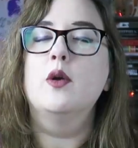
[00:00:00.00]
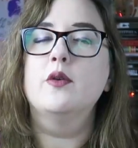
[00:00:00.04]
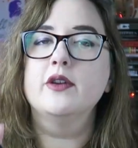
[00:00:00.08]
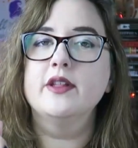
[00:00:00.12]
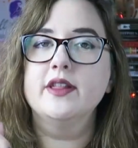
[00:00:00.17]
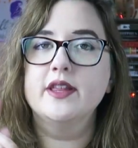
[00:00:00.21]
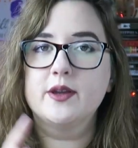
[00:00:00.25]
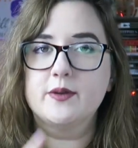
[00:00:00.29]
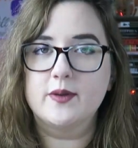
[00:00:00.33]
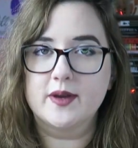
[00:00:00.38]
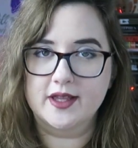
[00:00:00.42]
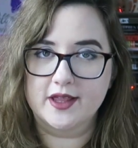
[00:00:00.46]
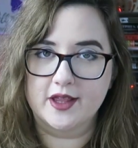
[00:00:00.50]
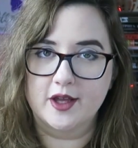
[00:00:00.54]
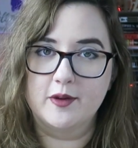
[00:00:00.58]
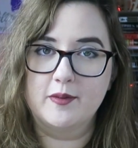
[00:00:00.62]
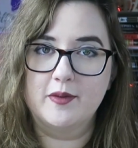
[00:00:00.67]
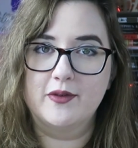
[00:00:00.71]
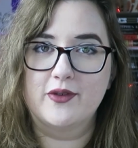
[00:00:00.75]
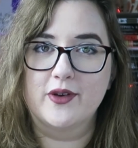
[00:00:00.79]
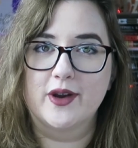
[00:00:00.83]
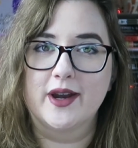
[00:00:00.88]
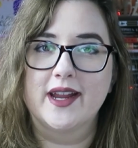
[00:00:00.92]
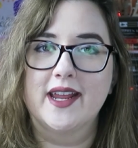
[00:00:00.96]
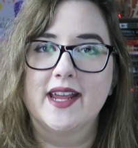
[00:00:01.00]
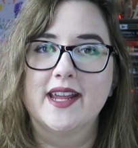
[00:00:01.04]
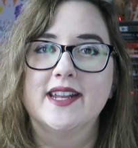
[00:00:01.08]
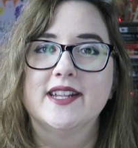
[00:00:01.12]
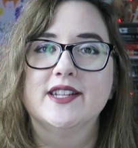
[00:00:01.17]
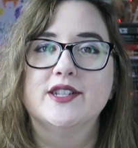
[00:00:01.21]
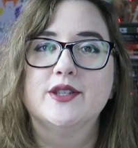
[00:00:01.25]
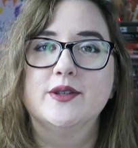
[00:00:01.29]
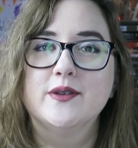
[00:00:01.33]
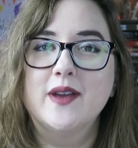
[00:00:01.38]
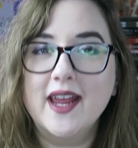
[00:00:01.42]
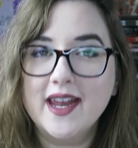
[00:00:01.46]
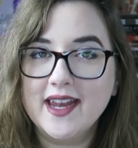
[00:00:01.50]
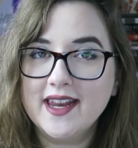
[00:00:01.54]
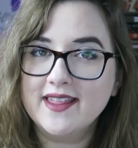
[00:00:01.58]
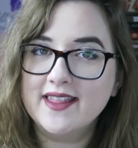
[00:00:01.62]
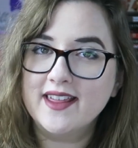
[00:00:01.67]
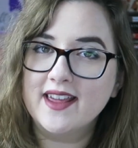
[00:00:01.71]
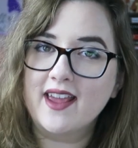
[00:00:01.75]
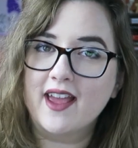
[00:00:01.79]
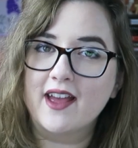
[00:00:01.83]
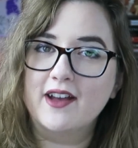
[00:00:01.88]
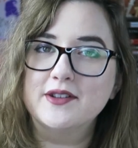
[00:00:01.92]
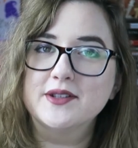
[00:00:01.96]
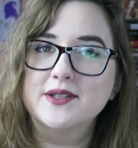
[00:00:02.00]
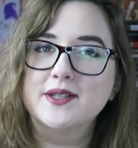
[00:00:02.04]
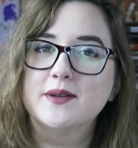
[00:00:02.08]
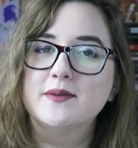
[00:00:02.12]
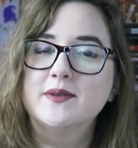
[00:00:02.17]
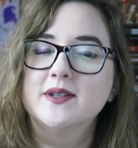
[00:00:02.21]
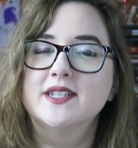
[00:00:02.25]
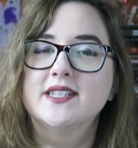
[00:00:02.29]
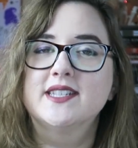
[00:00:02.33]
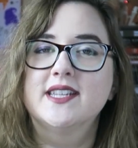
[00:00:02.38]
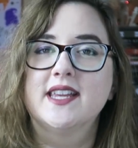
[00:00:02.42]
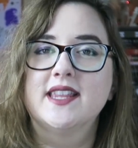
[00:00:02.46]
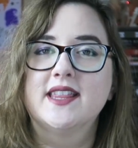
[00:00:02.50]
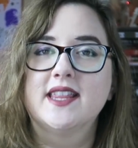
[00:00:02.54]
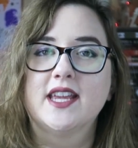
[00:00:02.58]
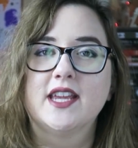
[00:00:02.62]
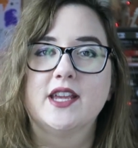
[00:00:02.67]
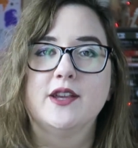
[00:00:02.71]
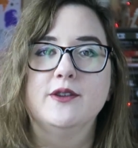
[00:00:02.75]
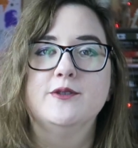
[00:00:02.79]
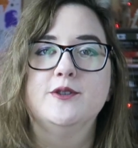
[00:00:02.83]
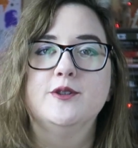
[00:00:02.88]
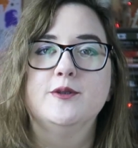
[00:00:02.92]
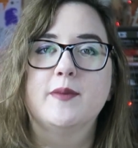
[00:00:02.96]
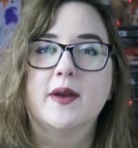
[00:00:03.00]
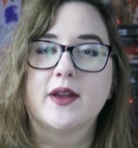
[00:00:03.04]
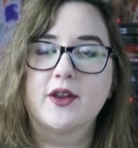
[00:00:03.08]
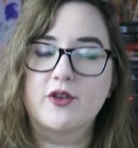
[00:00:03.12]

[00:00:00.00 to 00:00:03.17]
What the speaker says: Really quick though, before I get into anything else, I want to say thank you to